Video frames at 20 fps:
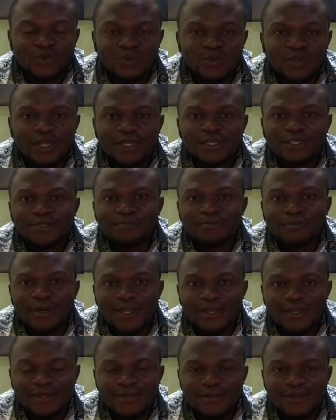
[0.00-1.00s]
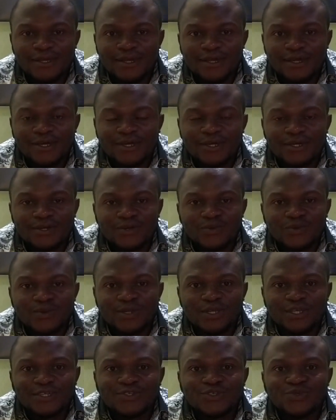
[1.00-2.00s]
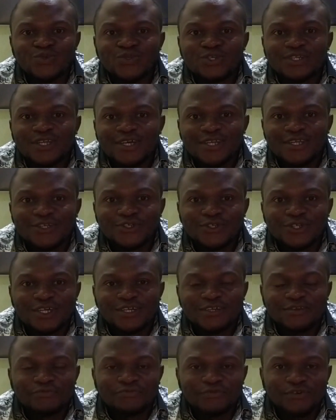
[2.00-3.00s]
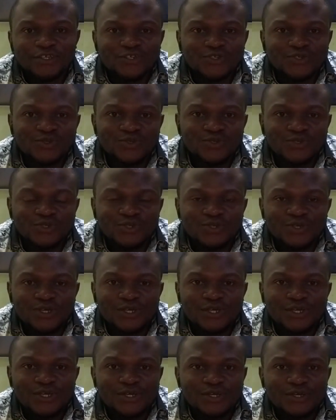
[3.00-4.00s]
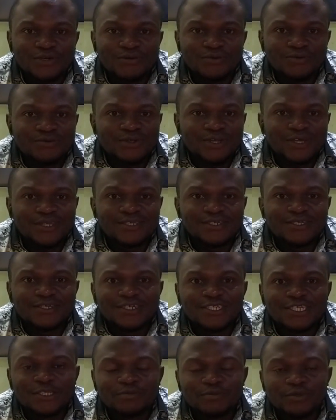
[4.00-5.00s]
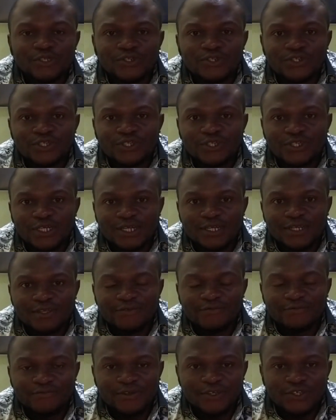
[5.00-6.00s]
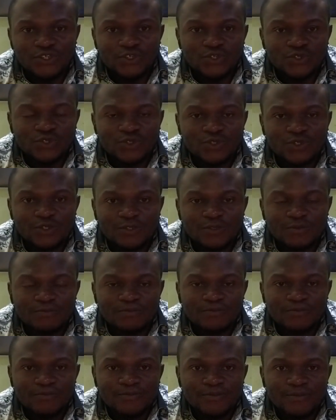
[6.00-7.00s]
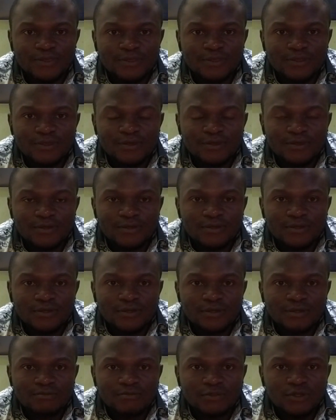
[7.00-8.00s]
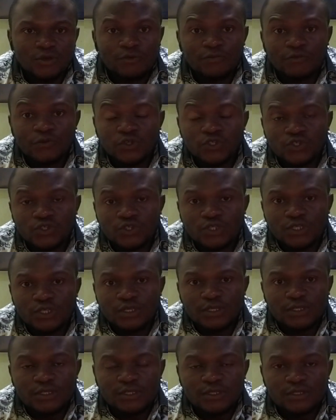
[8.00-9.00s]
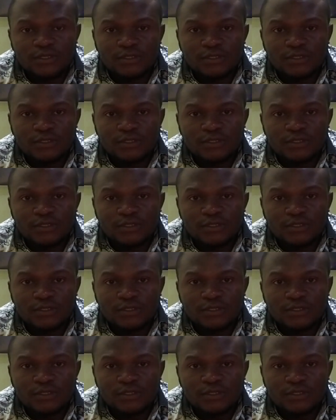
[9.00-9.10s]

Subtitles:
whether it's malaria, whether it's urinary tract infections, whether it's respiratory tract infections. But unfortunately,